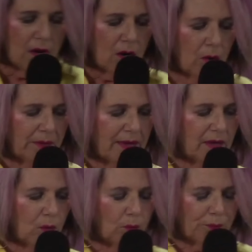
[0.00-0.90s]

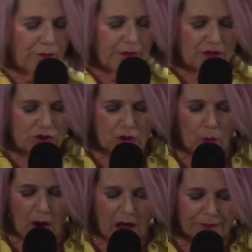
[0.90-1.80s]
Okay, provision,
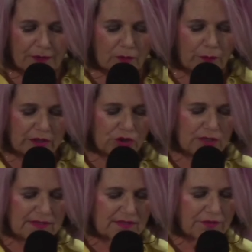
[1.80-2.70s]
wealth, and
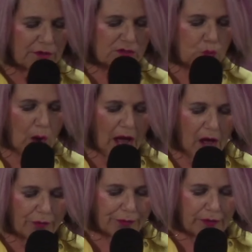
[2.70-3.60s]
riches. There's
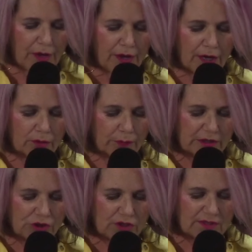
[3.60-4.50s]
wealth and
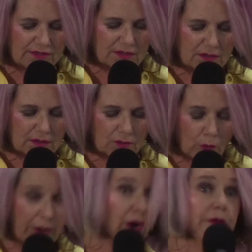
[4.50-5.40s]
riches.
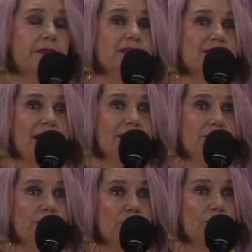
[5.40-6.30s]
Where are these at,
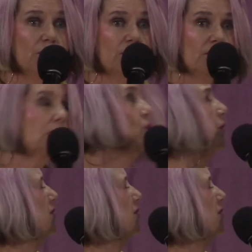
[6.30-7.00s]
according